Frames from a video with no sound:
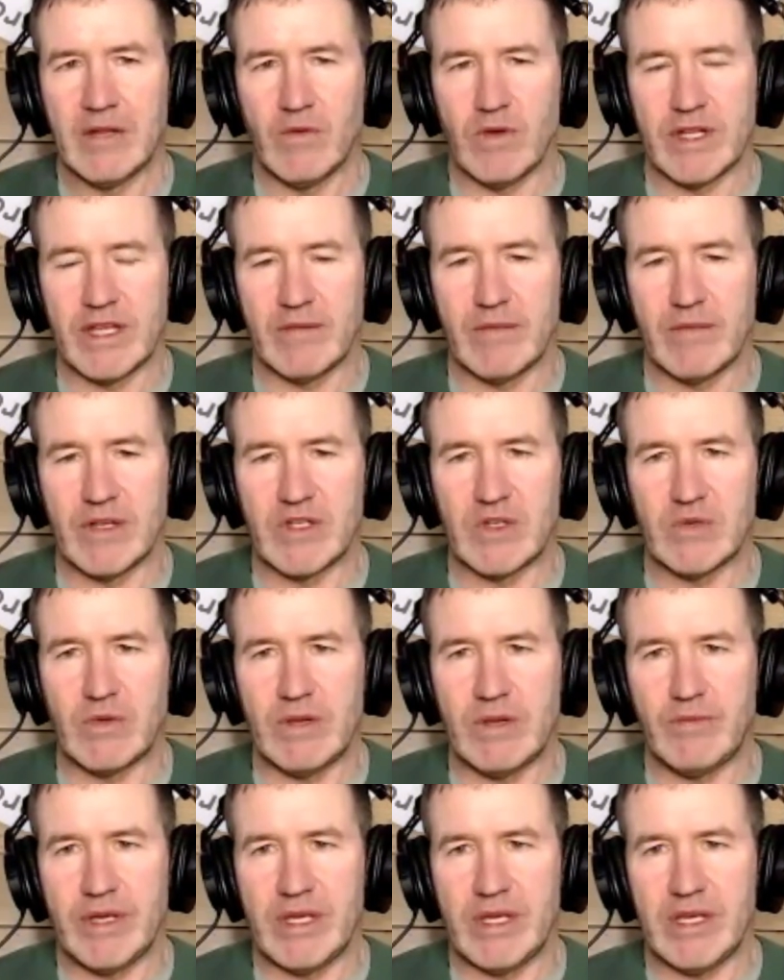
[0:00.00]
one thing about
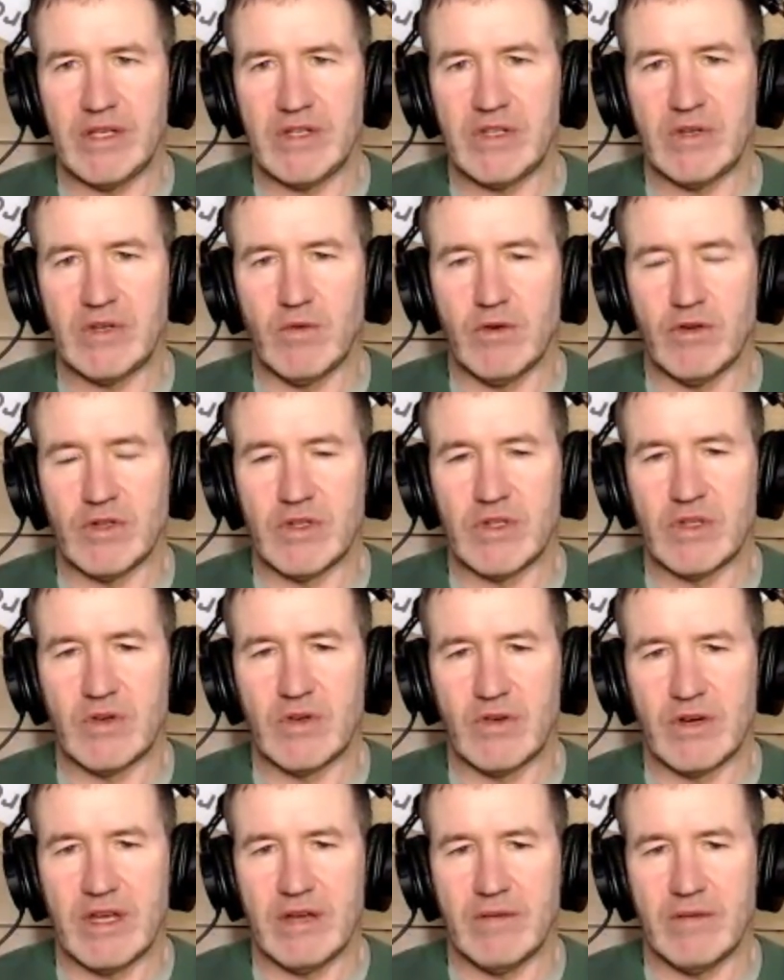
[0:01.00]
sweet peas, you won't
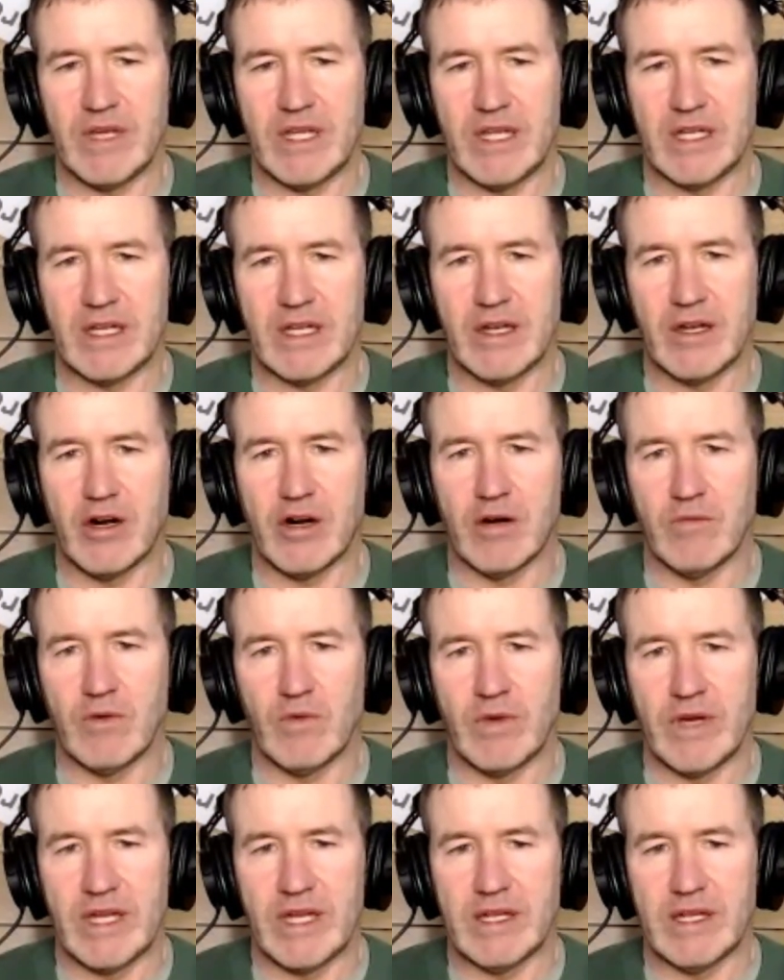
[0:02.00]
sow them in the
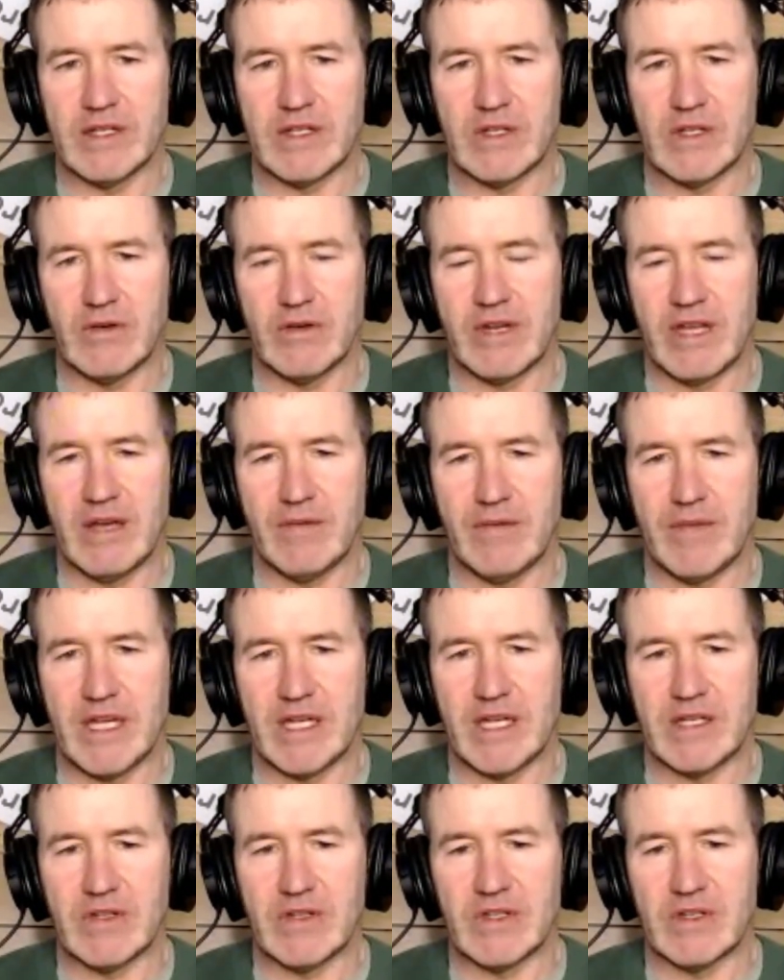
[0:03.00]
normal way. You'll sow them
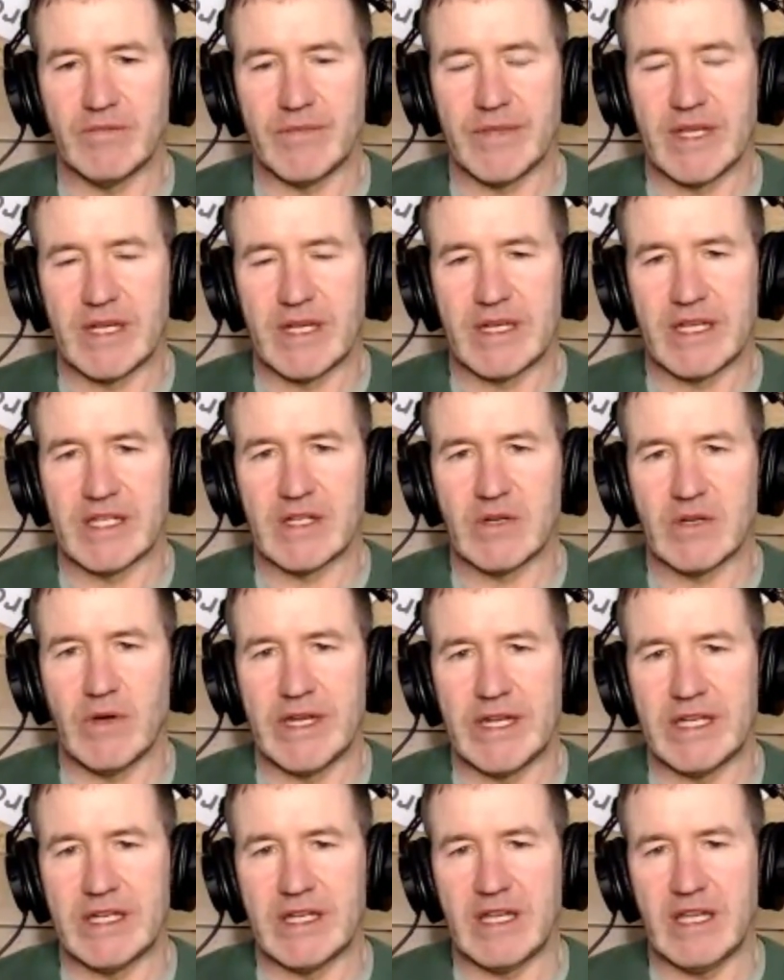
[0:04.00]
into something that's
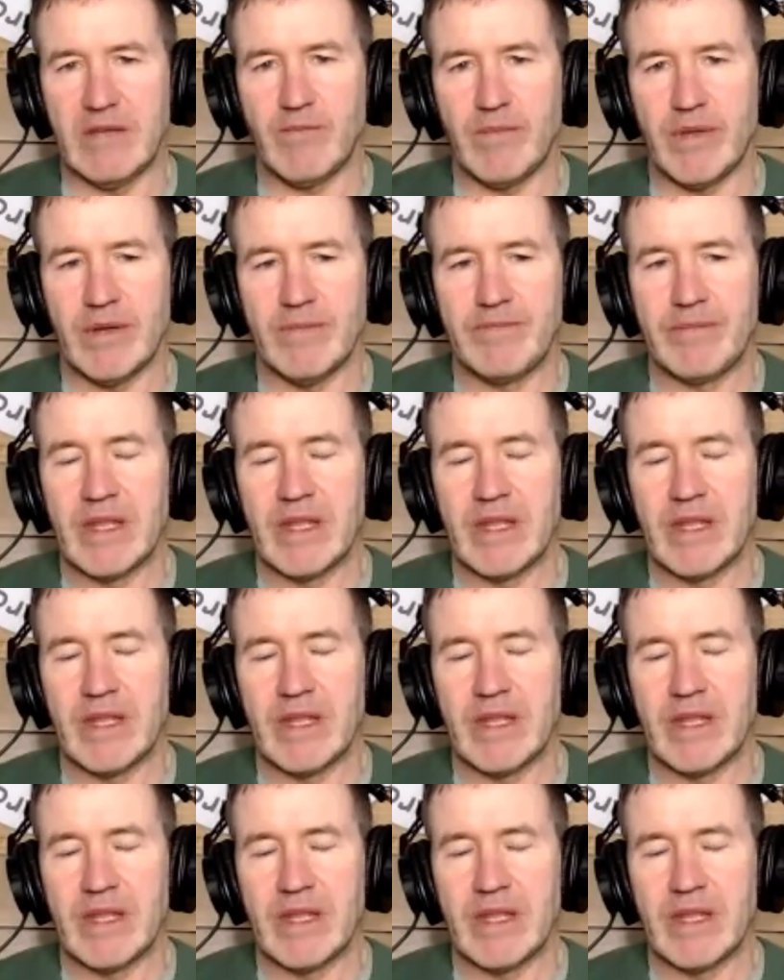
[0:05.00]
quite deep.